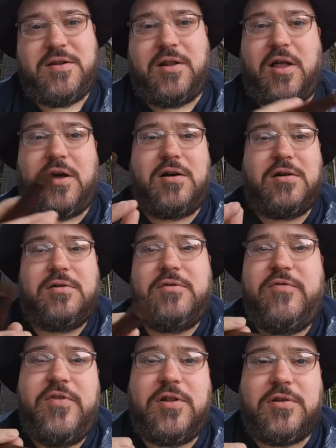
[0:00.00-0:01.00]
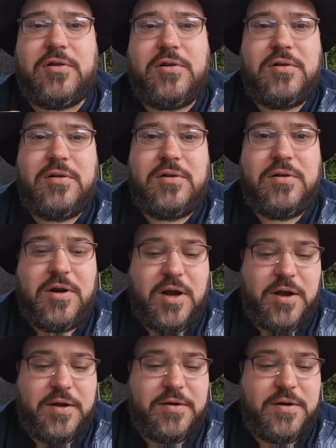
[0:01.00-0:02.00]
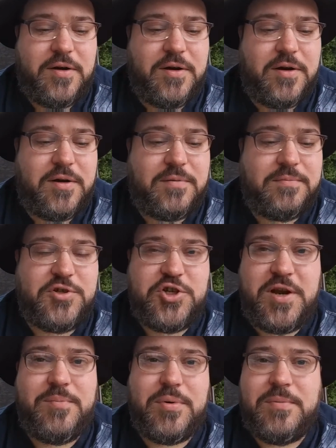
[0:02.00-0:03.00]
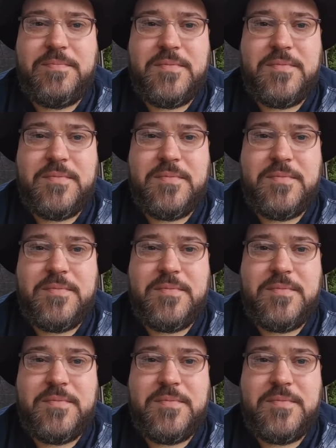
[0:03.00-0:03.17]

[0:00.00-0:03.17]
long filler kind shape.